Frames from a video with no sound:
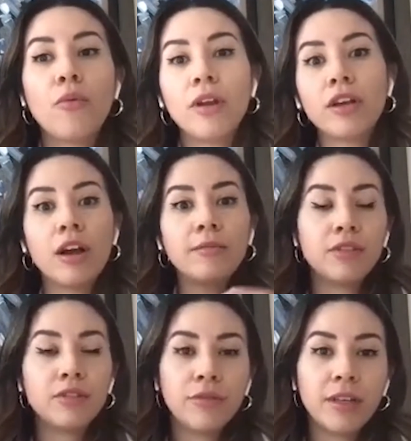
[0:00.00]
When it
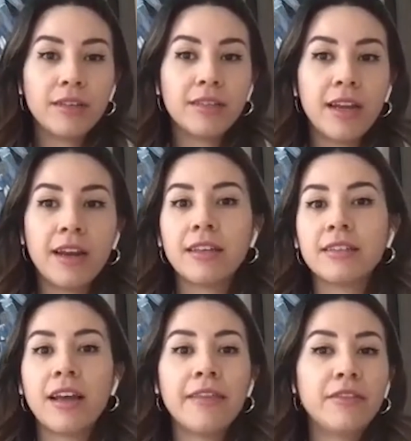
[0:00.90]
comes to real estate, the
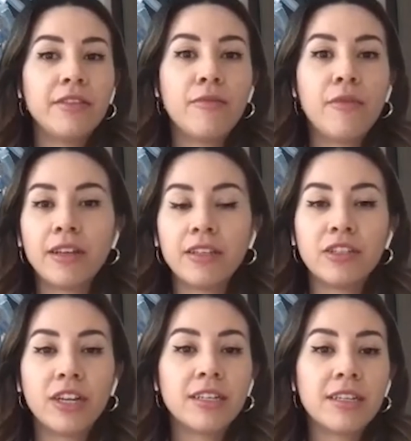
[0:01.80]
1031
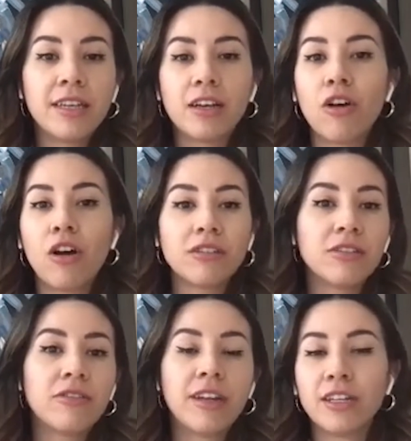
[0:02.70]
exchanges and cost
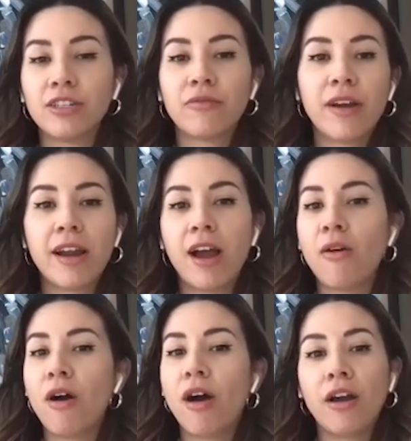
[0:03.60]
segregation right
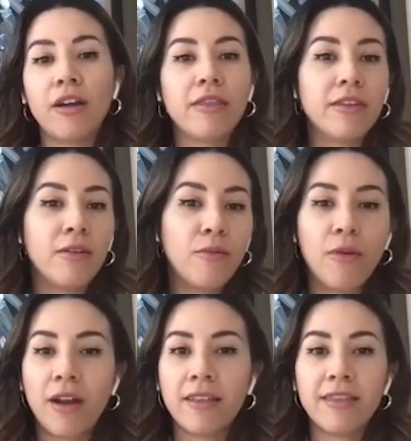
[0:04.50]
now are the
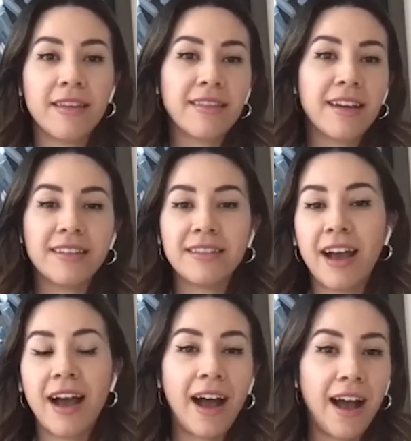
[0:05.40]
one thing that is
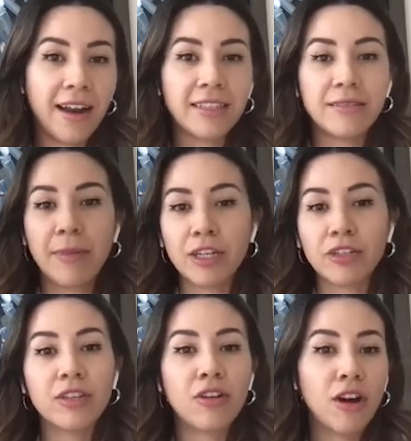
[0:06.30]
hot,
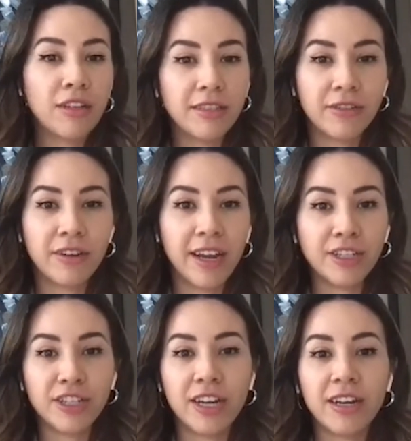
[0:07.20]
especially cost
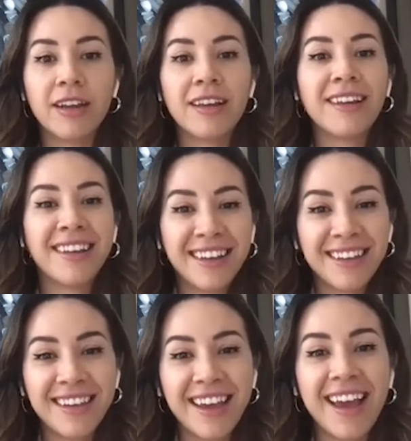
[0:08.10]
segregation.
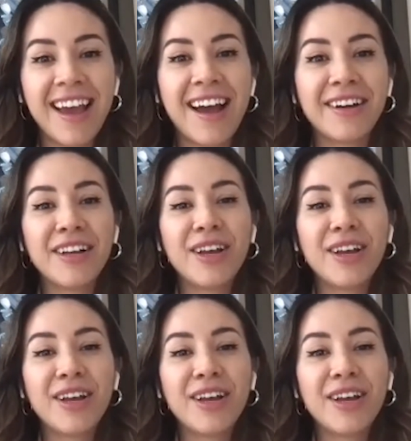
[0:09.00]
Yeah.